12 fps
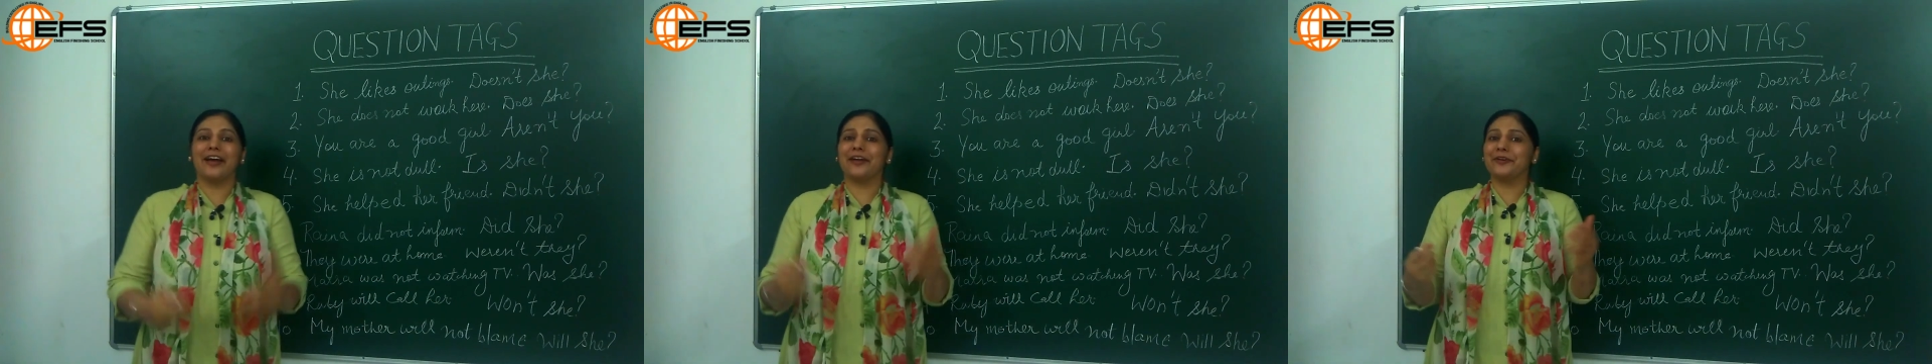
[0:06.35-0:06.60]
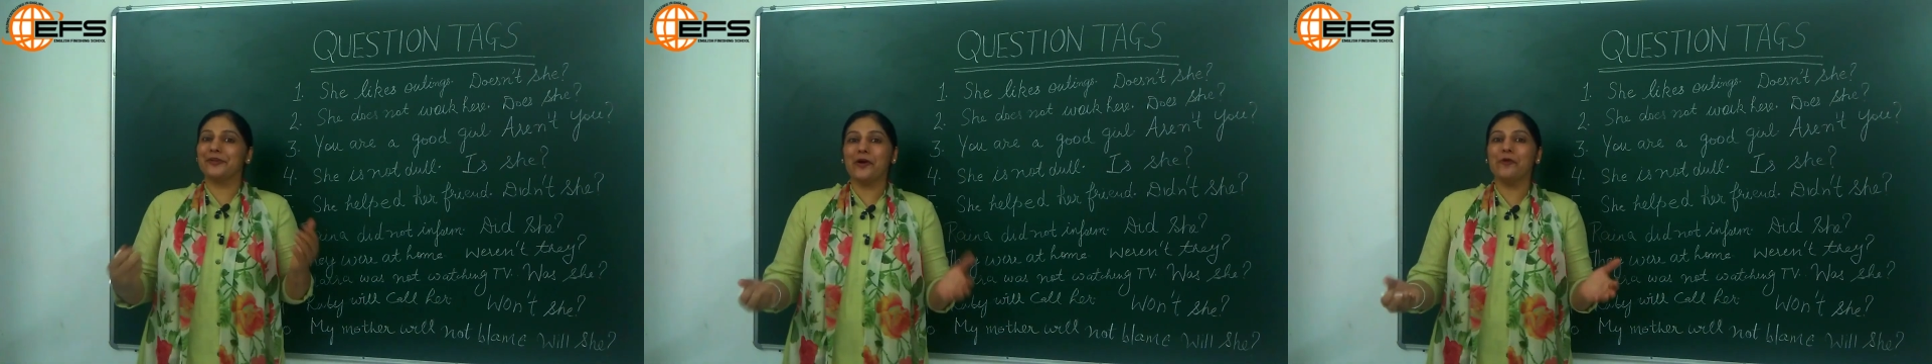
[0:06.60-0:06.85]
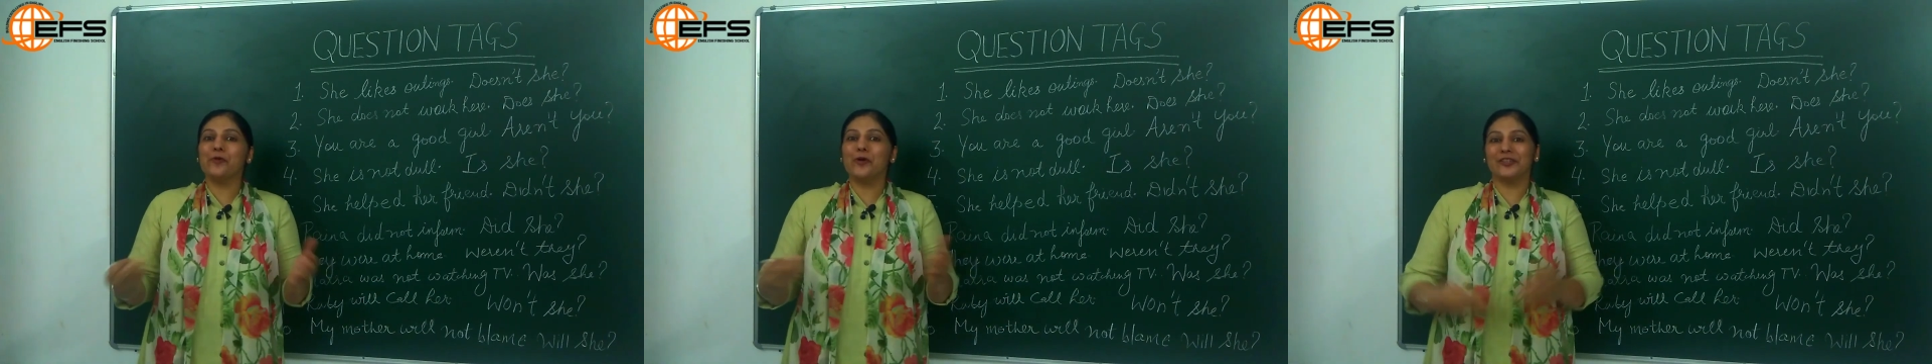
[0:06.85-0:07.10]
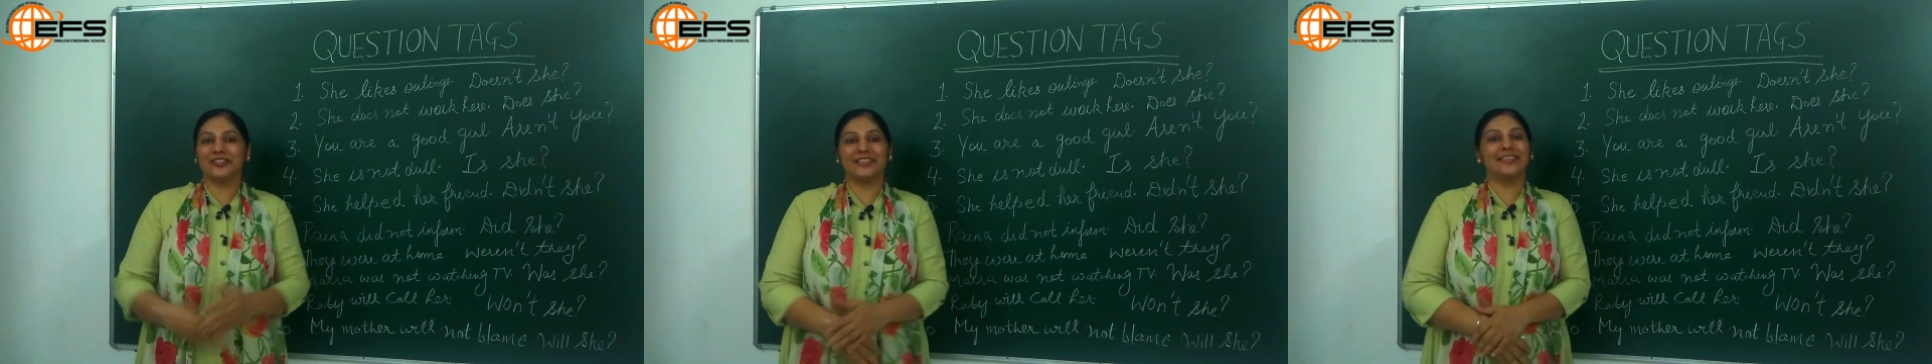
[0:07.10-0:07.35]
and you're
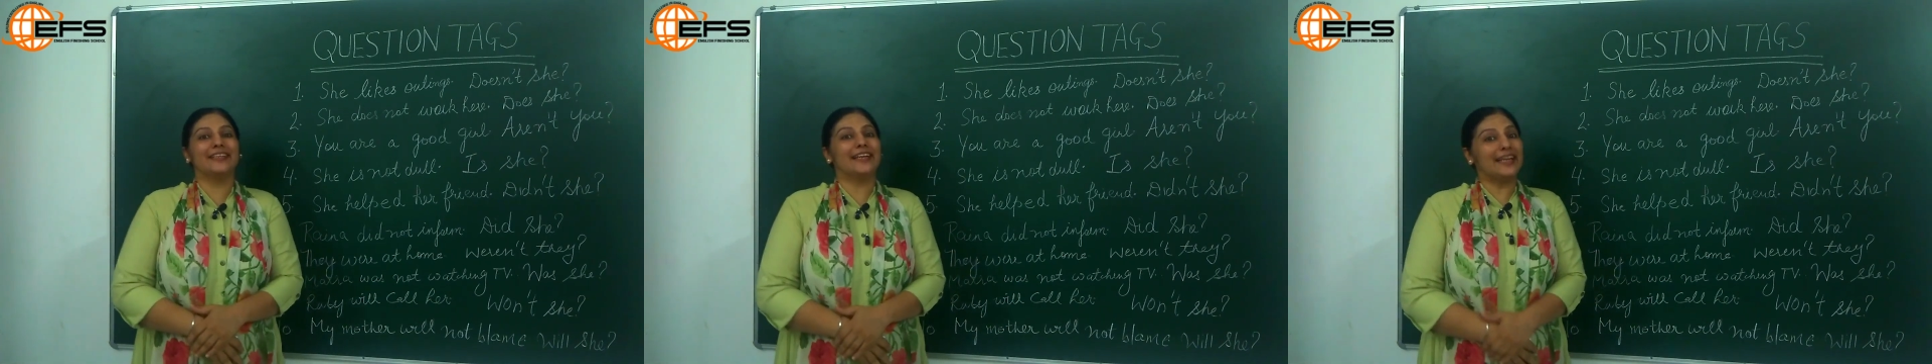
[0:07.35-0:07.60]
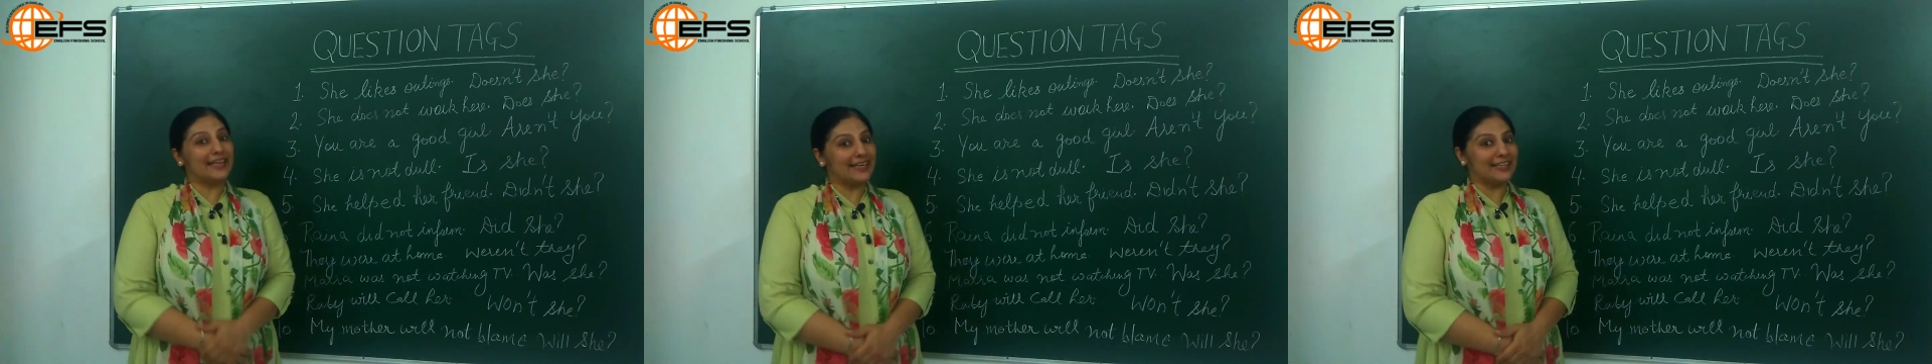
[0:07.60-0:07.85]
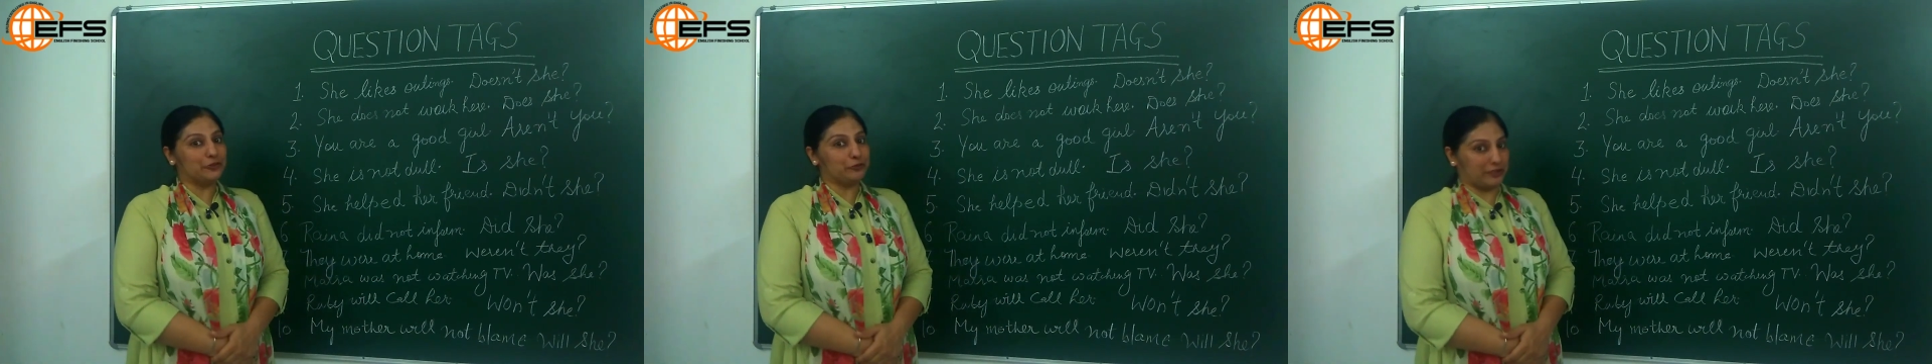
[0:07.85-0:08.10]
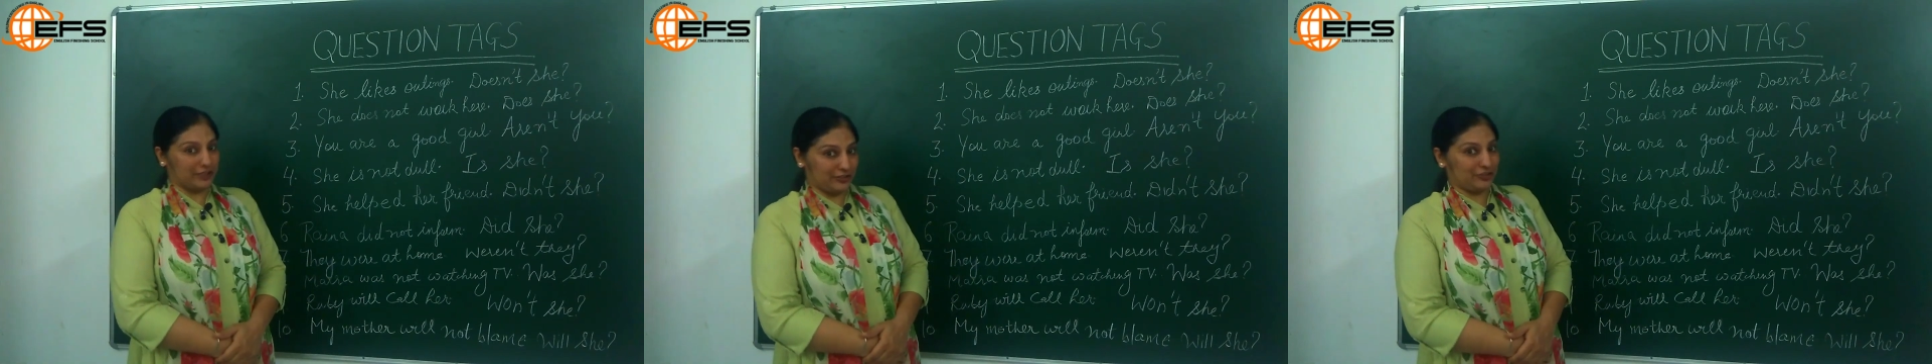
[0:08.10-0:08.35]
watching English
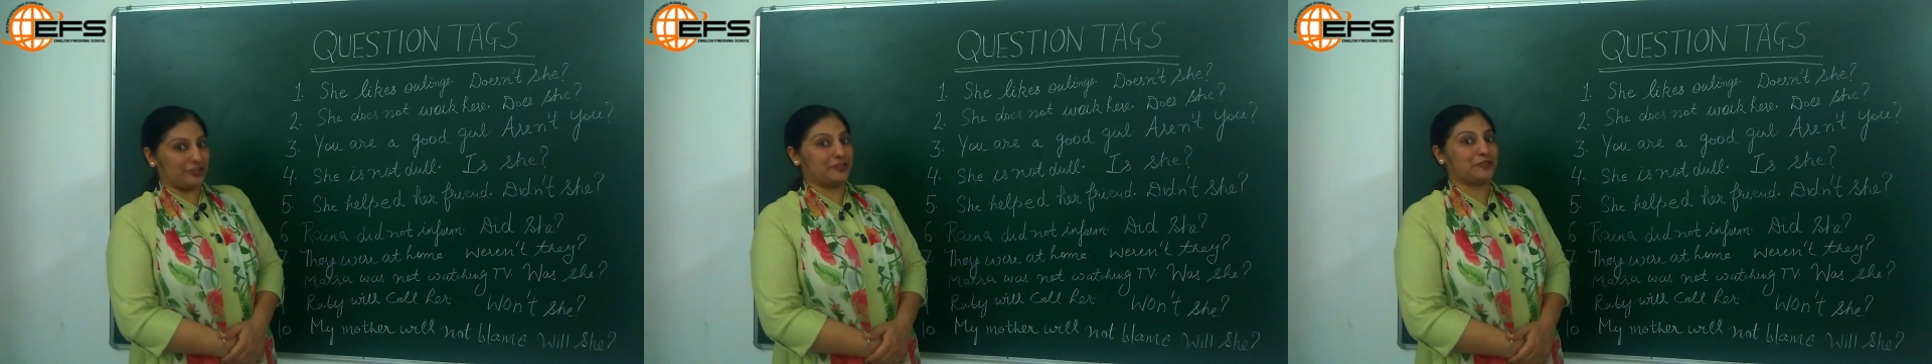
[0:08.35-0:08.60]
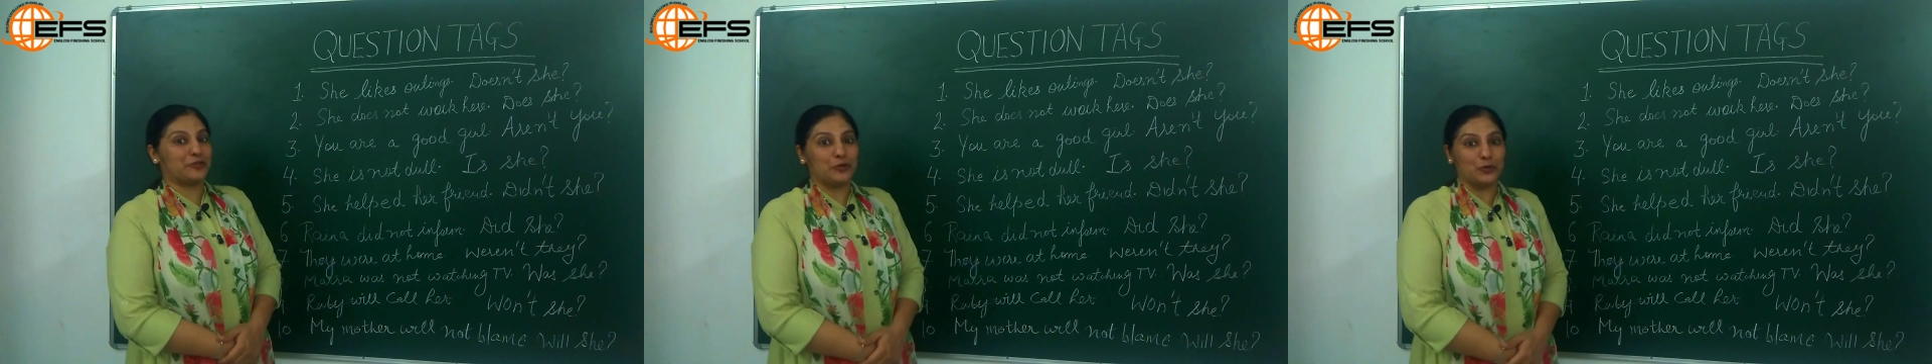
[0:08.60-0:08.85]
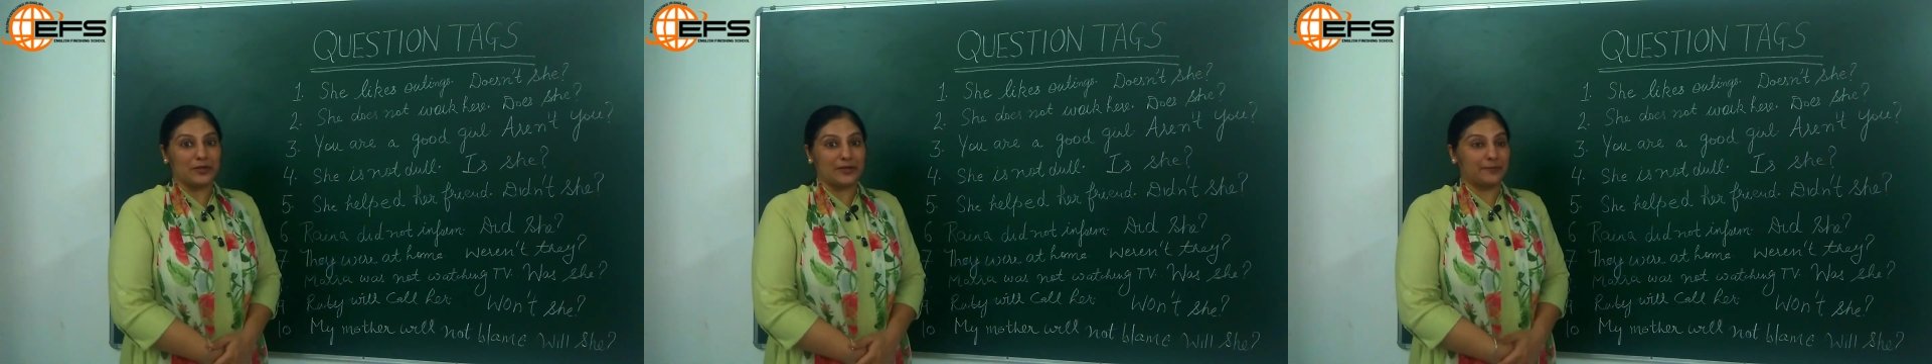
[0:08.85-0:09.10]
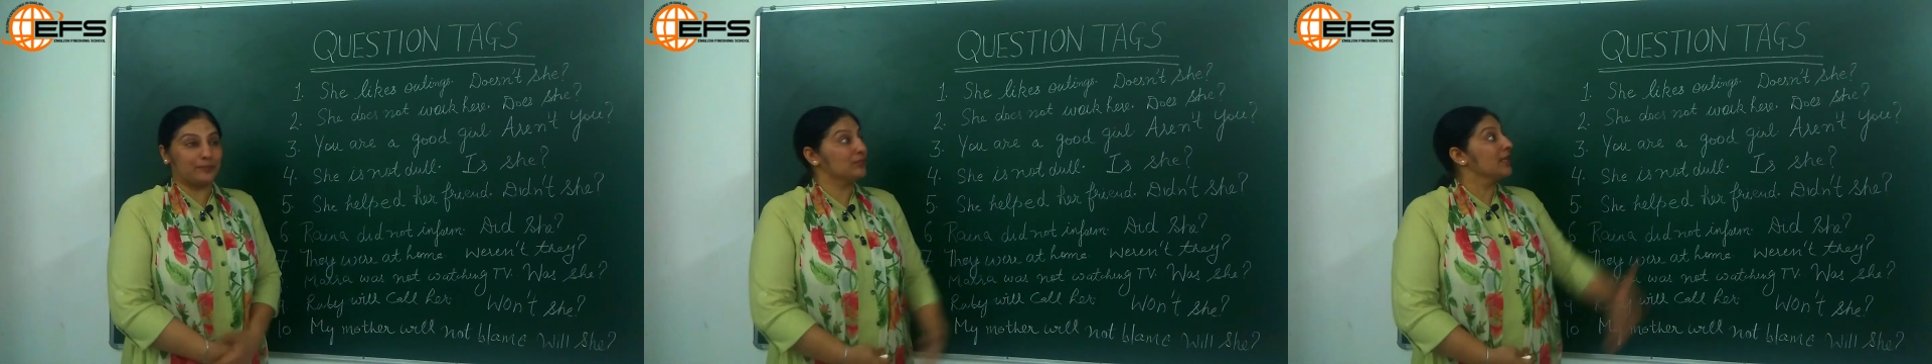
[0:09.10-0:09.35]
Finishing
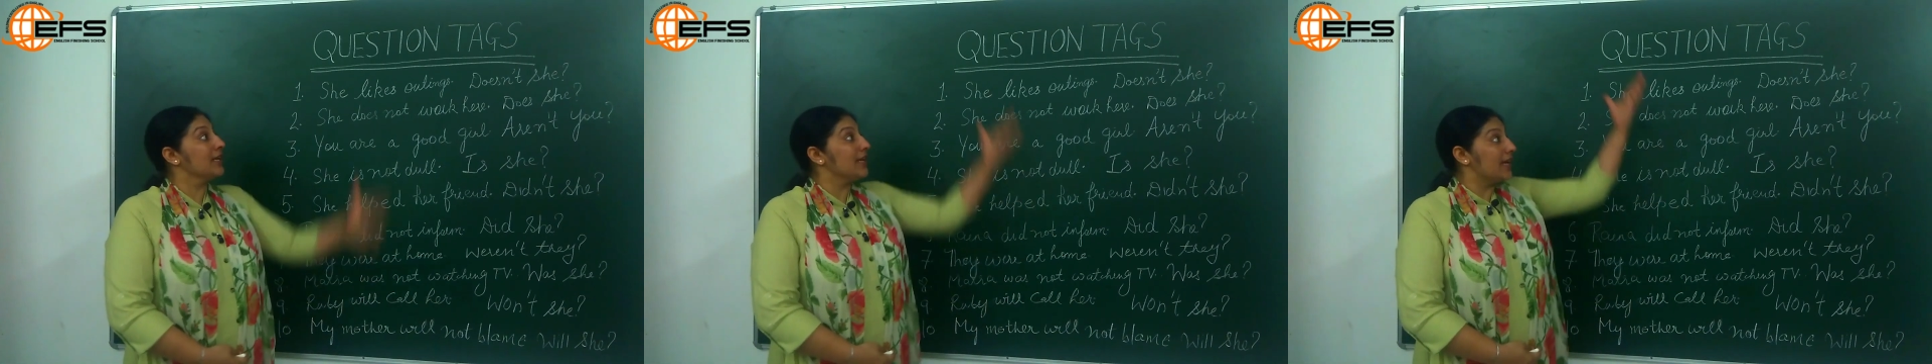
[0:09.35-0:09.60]
School.